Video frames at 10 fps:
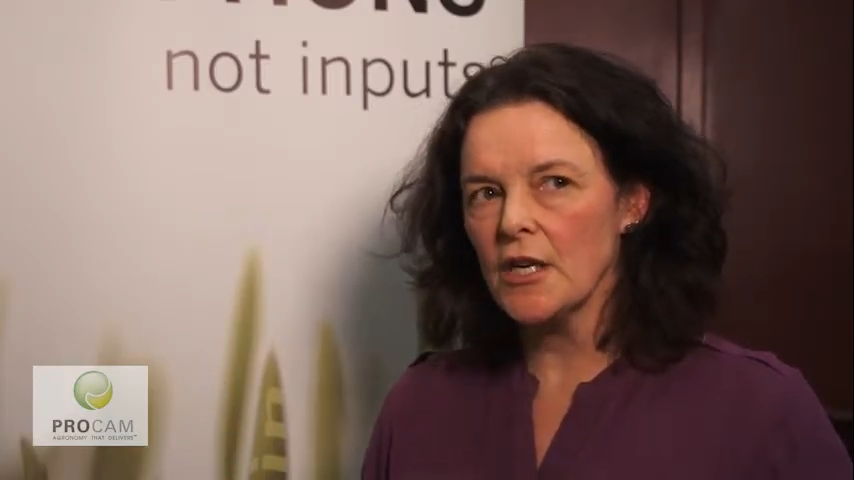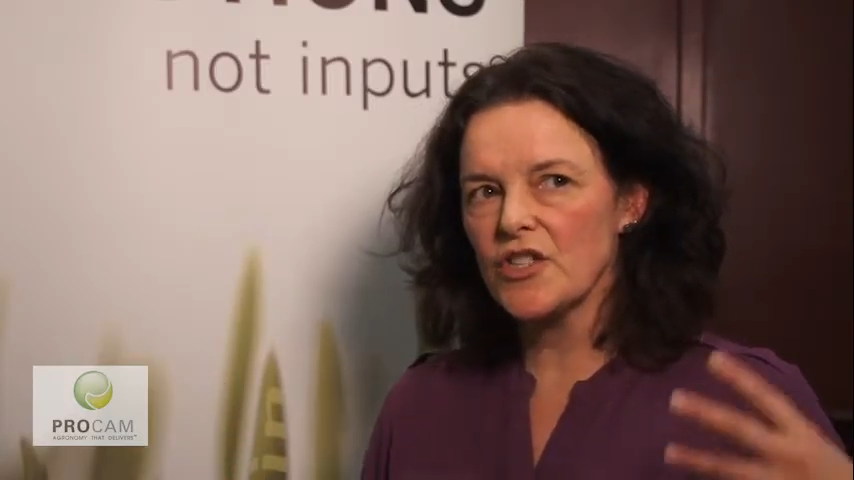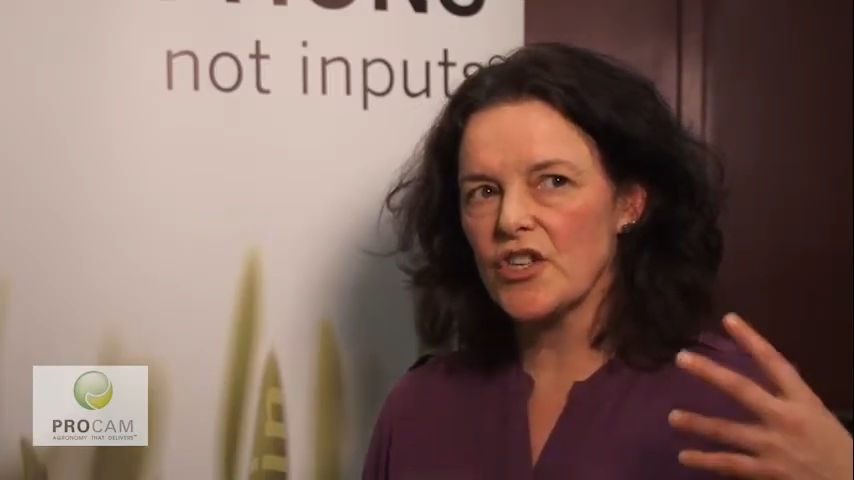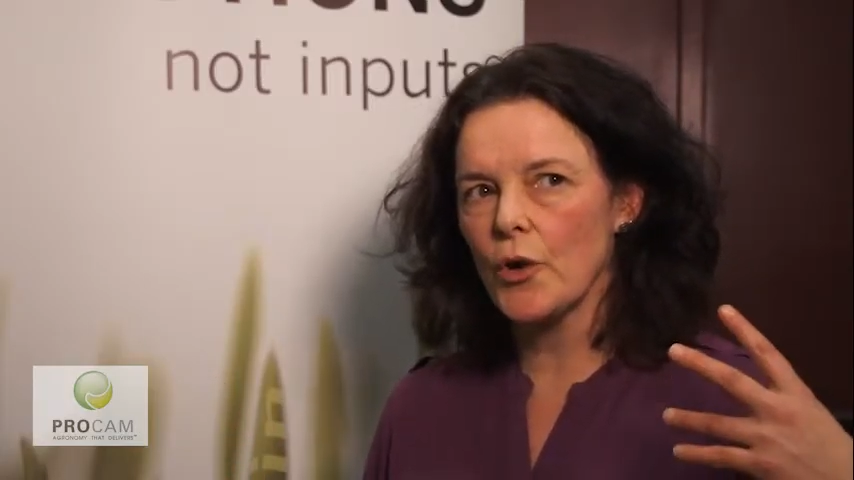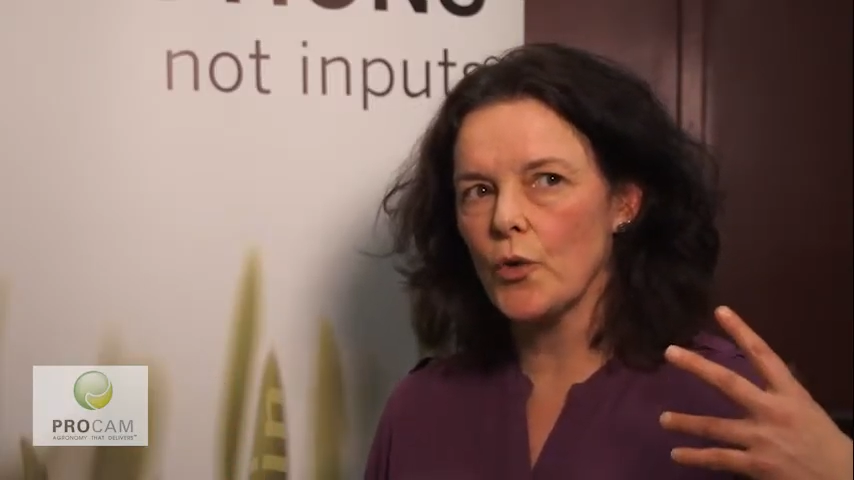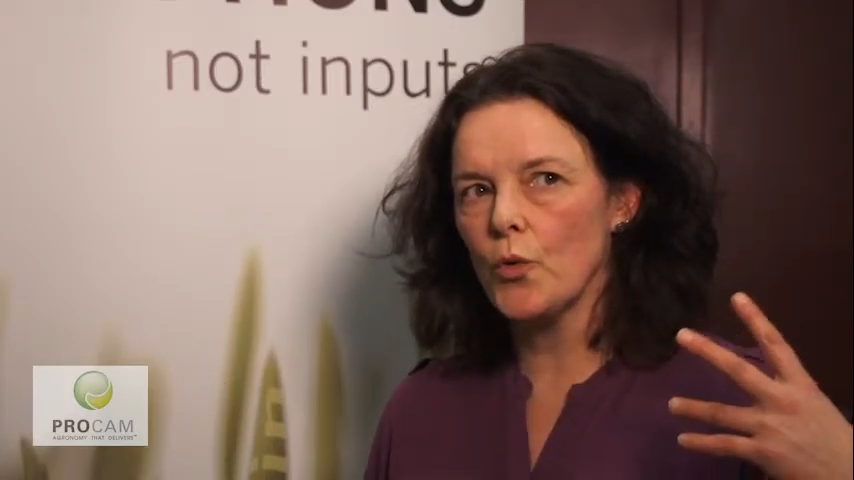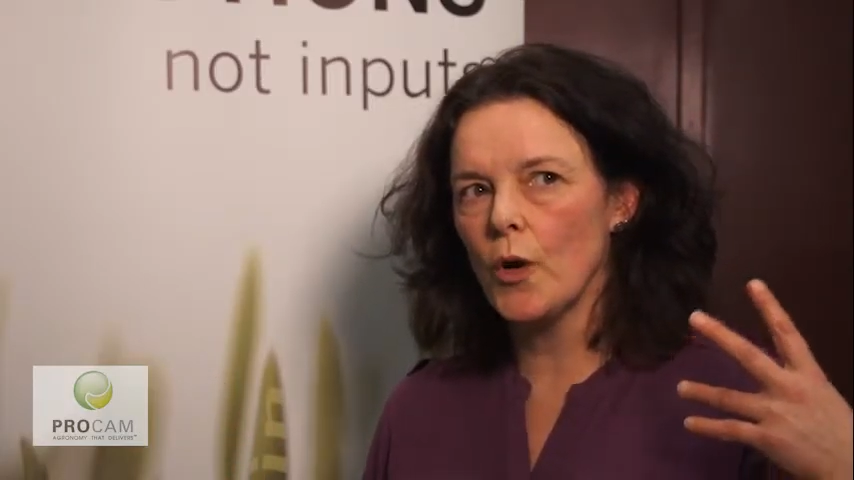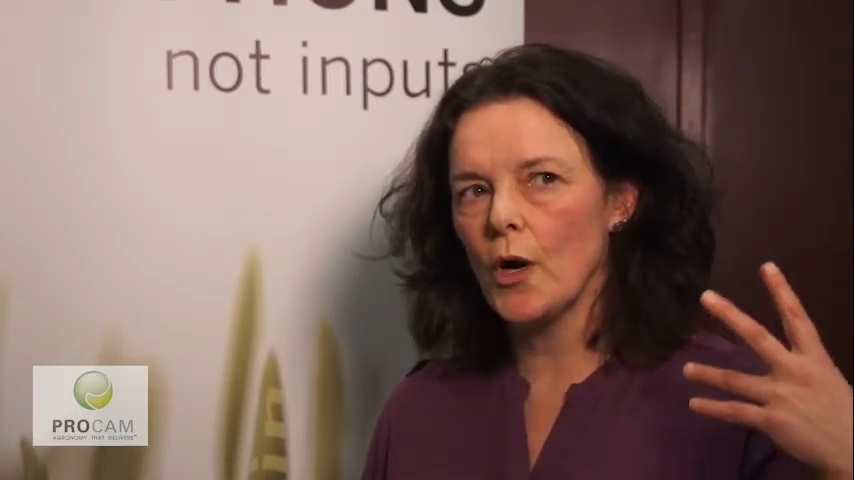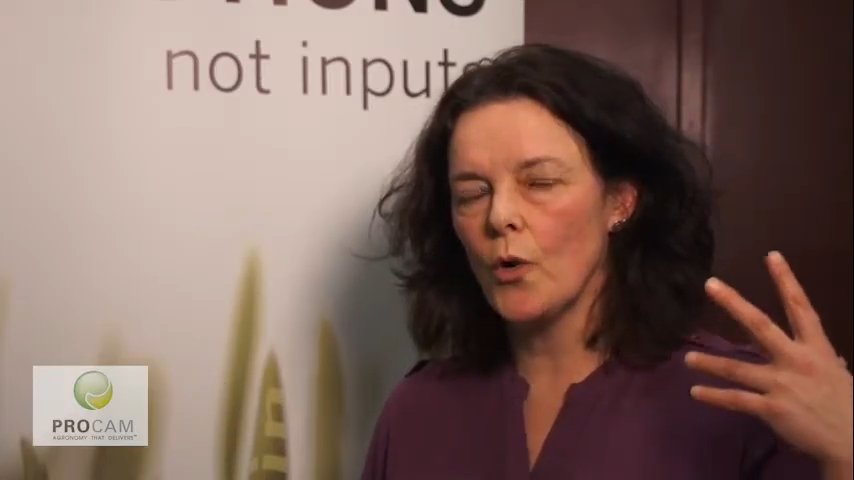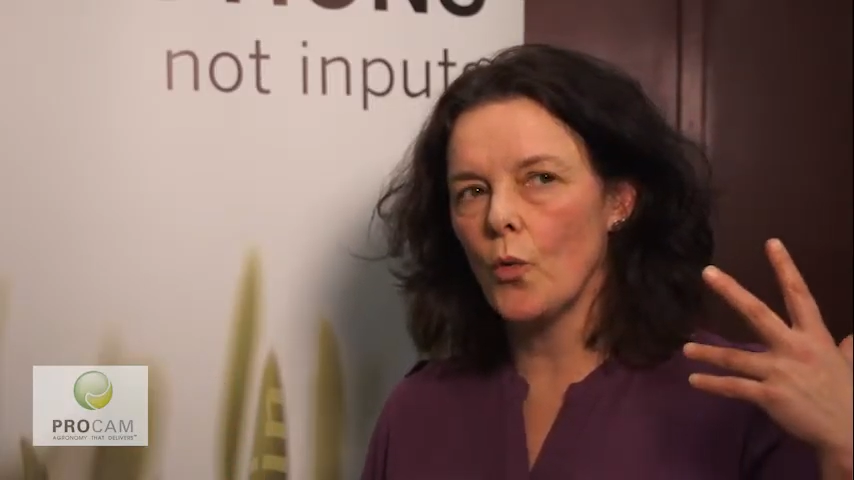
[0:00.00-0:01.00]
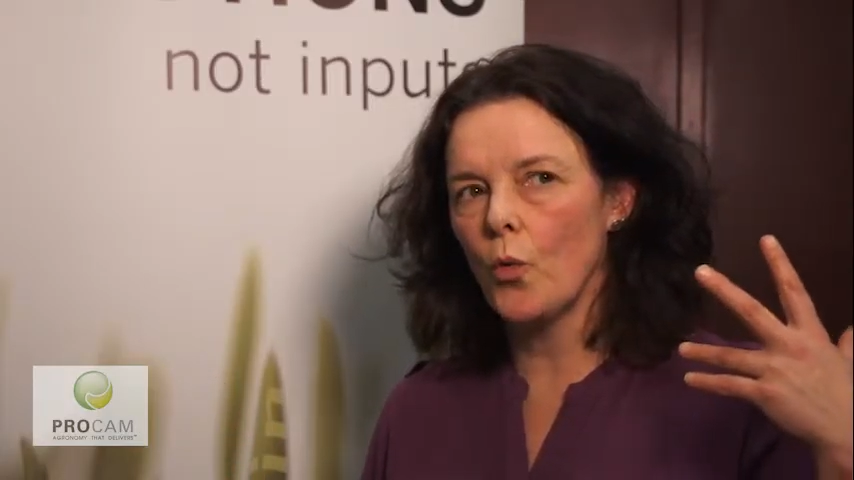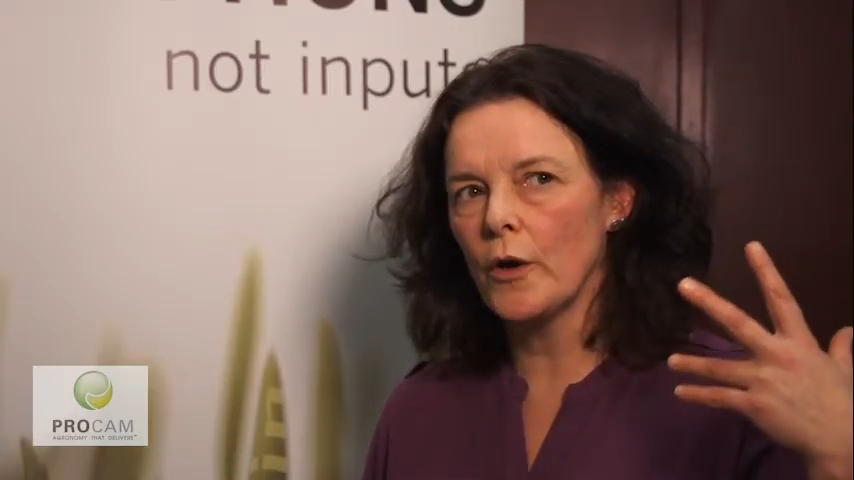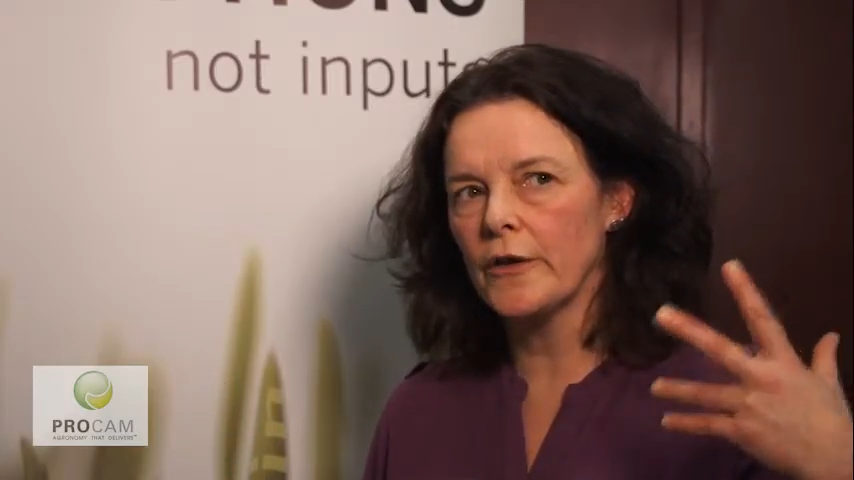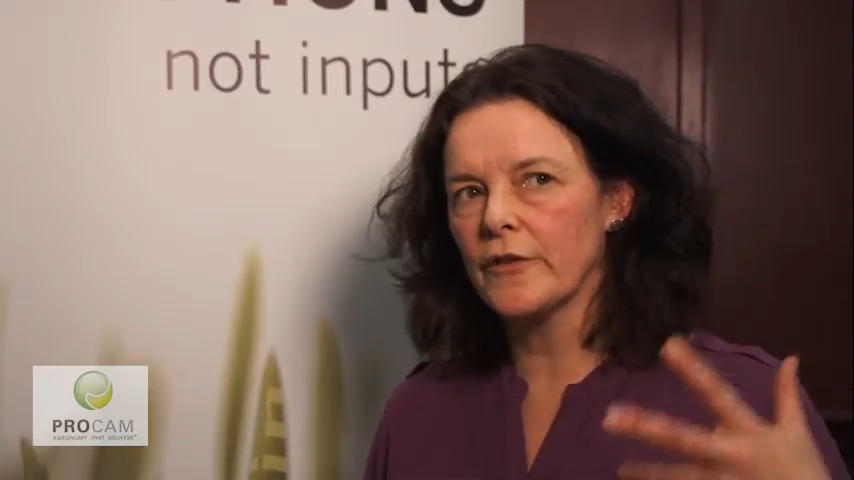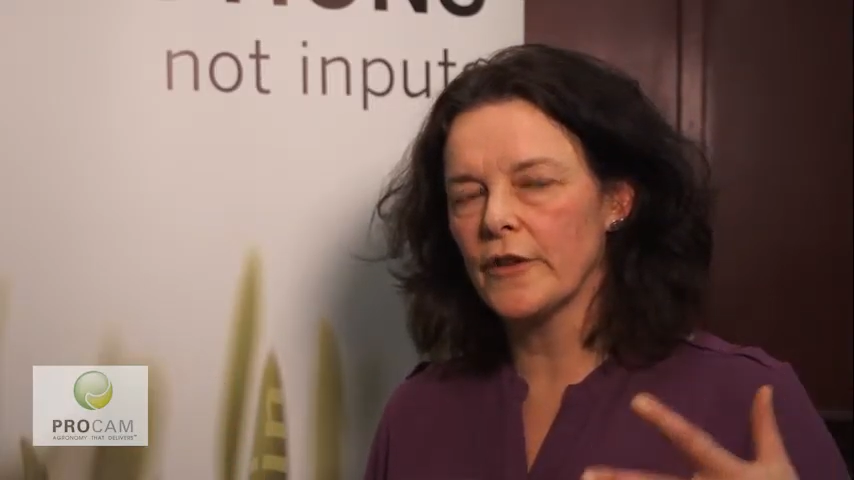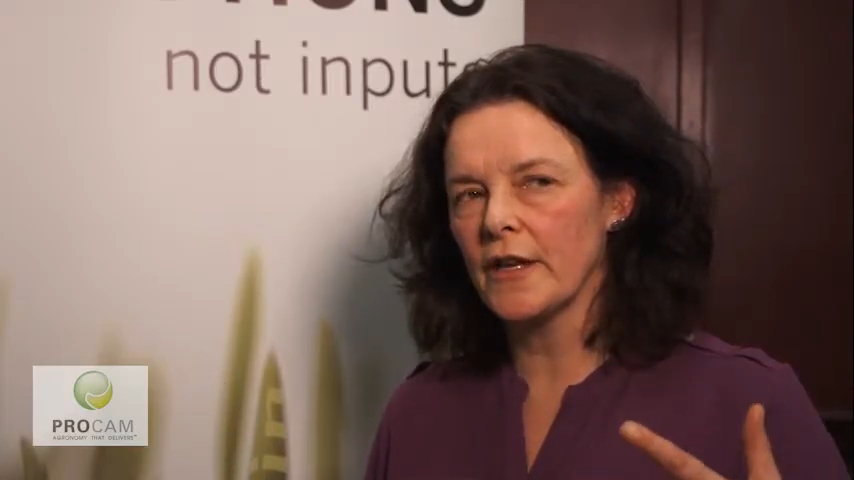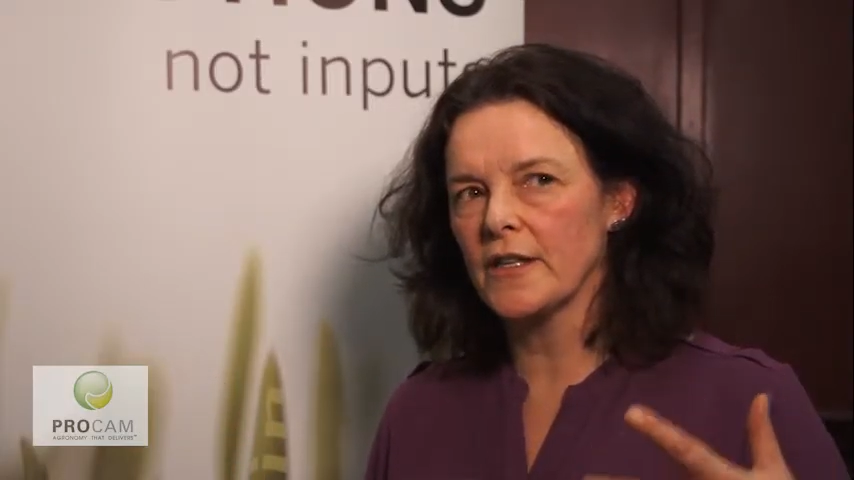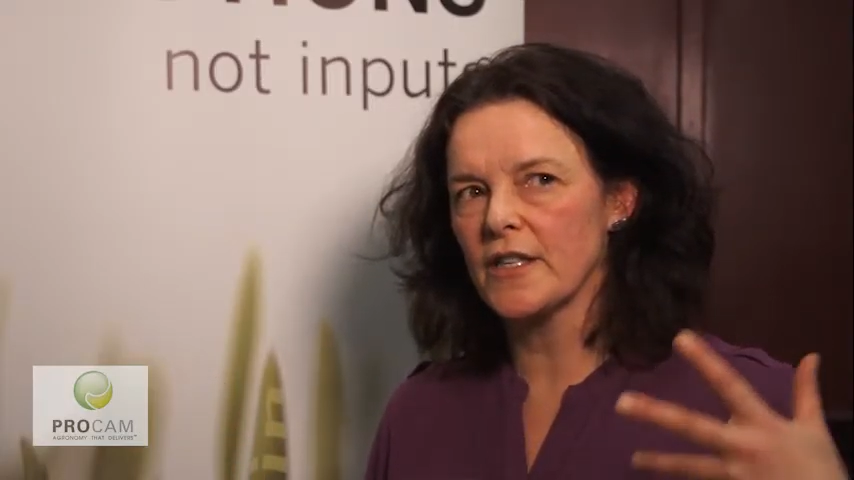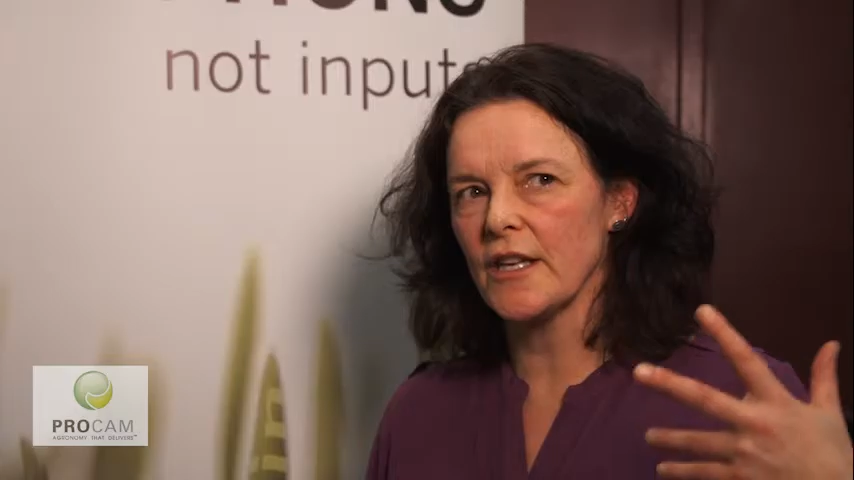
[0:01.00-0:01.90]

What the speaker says: So one of the things